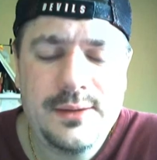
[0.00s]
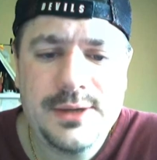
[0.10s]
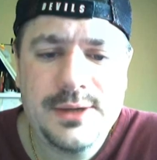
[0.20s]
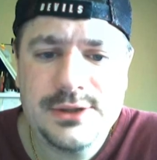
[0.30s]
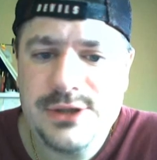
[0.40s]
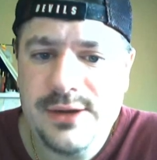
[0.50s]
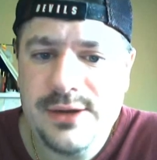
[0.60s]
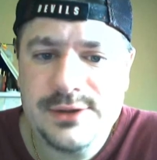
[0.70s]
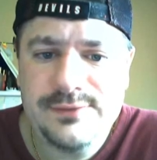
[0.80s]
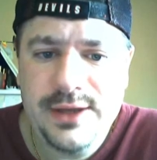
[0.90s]
I'm going to
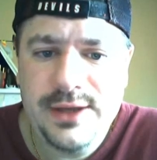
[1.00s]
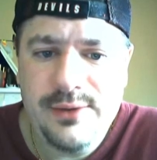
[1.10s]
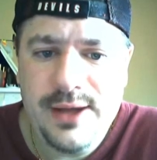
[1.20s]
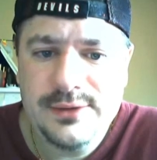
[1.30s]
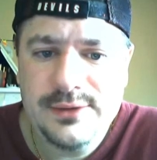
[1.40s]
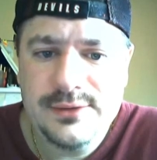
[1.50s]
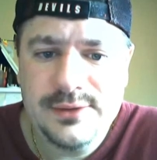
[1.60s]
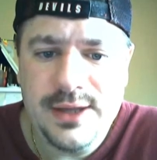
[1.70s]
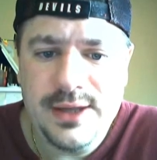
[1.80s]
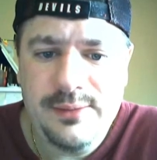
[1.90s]
share this video out to
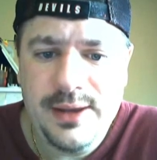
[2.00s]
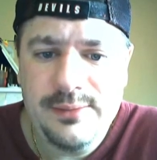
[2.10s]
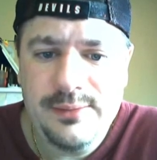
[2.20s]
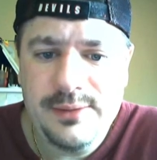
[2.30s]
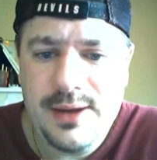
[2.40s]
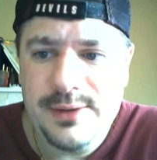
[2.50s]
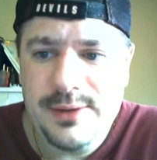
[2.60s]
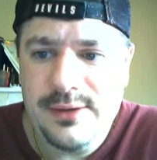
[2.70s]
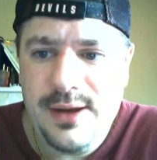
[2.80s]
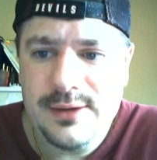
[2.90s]
Delnem and
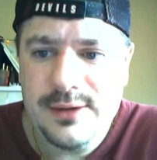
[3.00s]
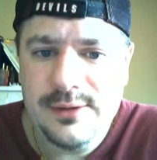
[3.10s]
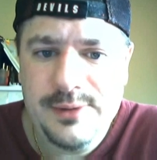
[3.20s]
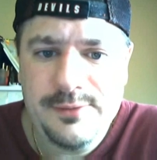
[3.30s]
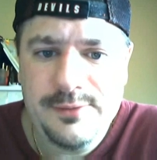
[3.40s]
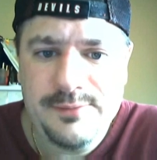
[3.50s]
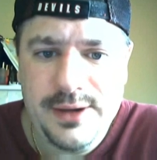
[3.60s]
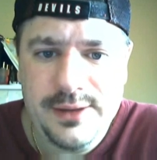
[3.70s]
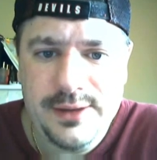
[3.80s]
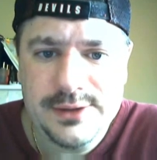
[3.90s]
Mama Clock. You know, people have
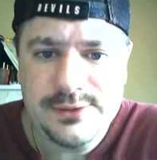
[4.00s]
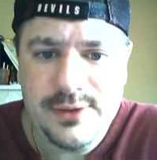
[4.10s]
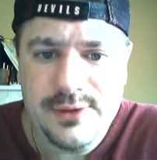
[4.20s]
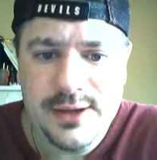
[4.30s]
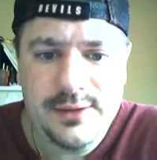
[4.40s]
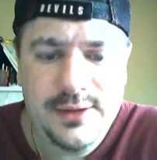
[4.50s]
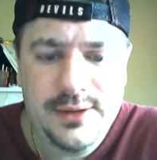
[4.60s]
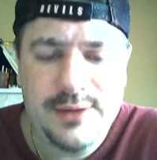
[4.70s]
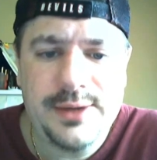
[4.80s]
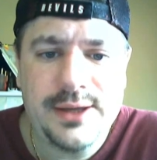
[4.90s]
been on this a while.
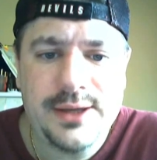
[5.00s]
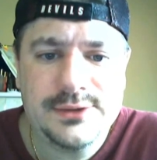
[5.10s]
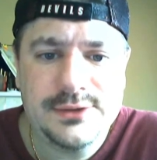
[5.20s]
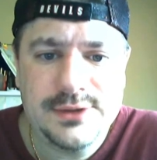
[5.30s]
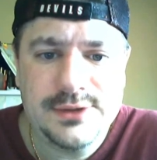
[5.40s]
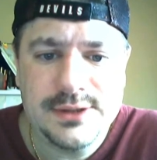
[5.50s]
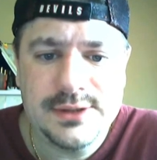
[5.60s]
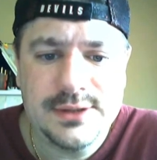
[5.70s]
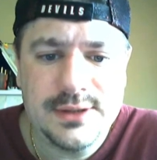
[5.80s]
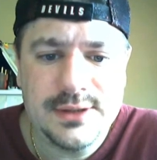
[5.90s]
Anybody else who
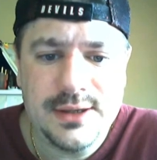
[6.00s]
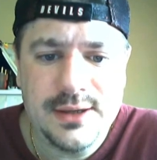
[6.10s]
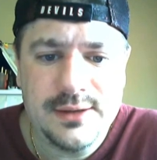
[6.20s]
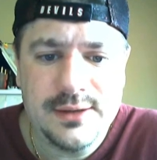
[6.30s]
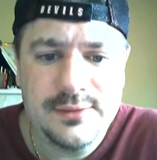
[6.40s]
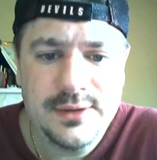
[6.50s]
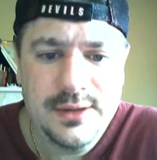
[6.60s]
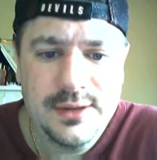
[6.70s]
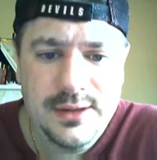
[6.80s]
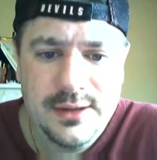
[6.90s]
sees it, uh,
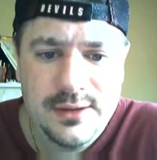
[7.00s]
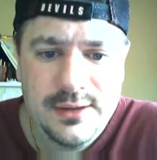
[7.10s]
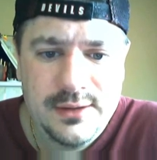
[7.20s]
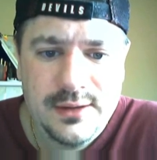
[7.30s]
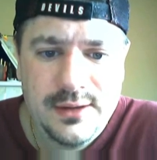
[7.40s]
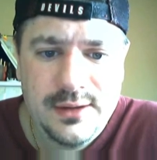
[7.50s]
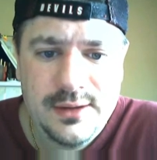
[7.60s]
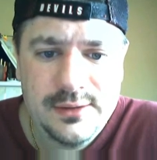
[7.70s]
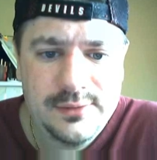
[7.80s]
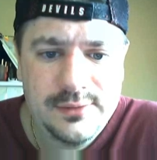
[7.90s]

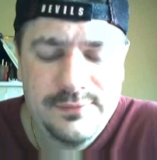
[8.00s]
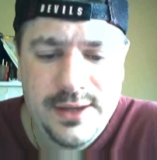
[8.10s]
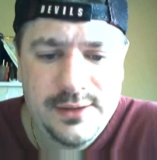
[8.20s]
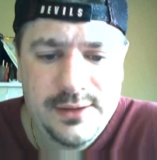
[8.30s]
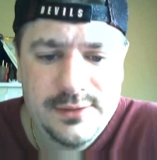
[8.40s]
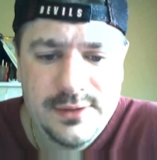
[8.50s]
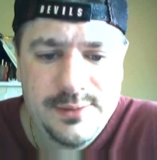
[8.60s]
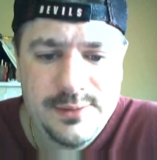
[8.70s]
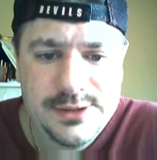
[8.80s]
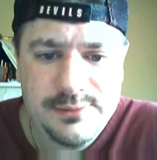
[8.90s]
uh, if they could
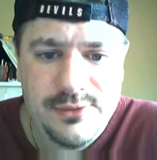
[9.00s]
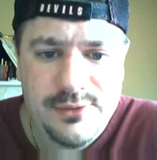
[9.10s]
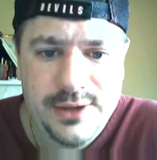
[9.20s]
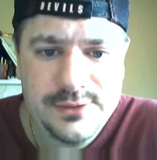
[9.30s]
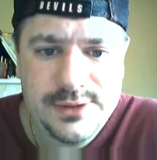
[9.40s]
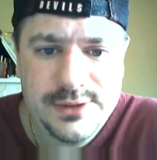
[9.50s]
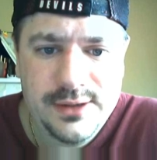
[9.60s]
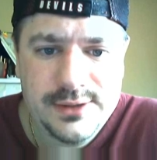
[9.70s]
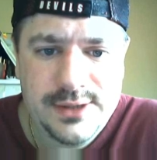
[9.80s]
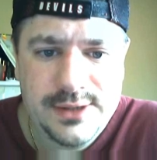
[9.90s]
give me some pointers
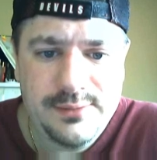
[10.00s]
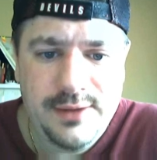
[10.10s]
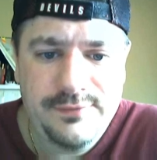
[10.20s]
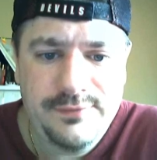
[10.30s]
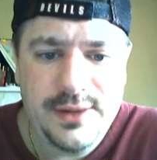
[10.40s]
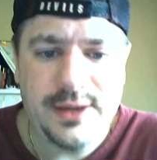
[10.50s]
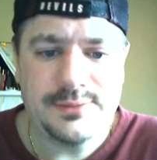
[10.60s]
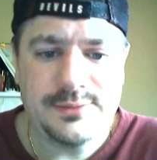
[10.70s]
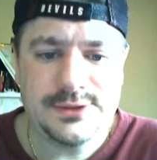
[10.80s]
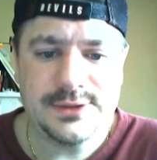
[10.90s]
here, because I feel
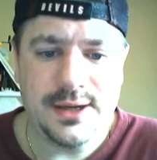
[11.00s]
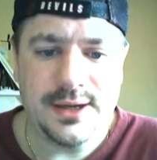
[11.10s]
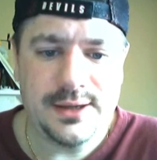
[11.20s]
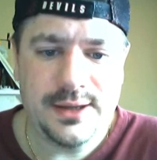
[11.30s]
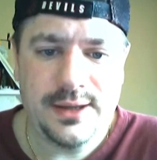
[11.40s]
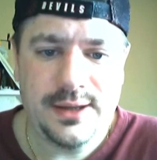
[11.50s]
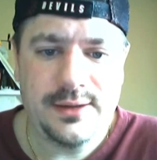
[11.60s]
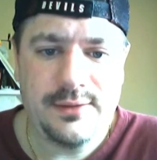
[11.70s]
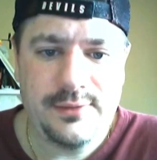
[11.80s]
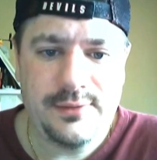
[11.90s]
like I'm stuck and I,
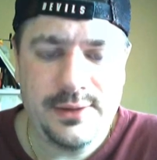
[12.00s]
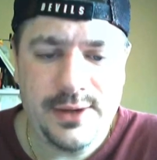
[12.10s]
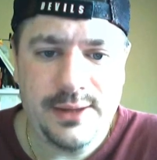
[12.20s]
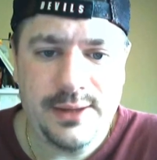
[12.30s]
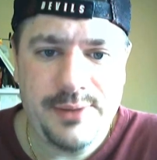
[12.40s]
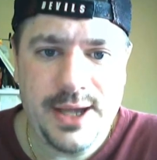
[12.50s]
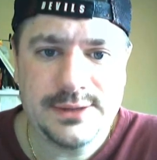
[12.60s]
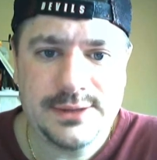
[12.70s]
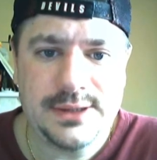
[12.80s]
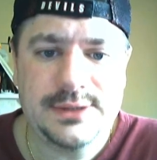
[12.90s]
I really want to get
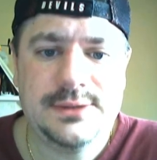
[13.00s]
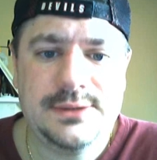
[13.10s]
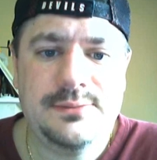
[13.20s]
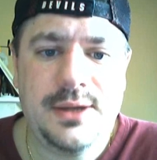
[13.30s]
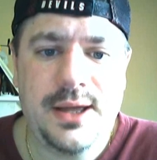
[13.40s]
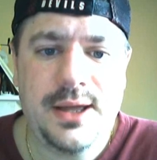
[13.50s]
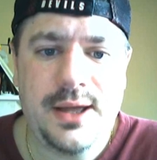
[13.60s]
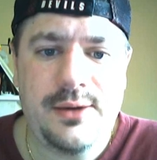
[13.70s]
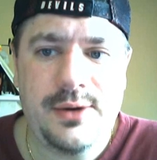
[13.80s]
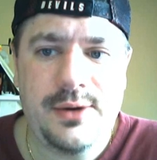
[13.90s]
past this. But
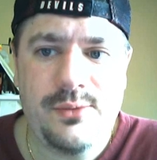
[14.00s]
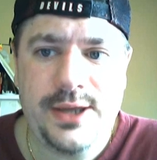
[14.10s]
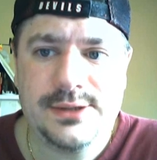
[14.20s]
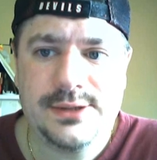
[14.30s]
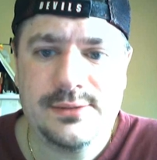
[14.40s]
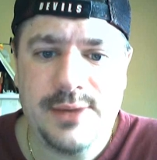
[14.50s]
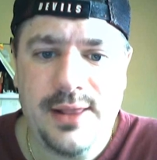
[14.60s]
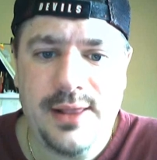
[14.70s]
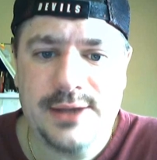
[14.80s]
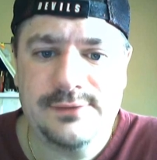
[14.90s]
I, I don't want to waste
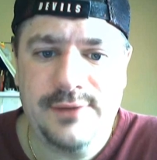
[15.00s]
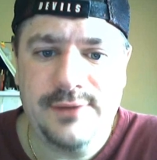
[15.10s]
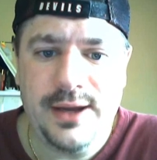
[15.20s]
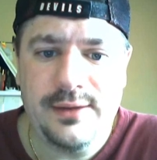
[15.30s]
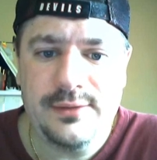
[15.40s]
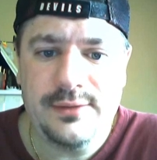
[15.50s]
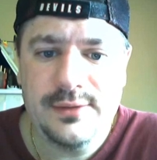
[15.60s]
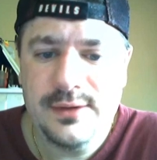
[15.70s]
my last vial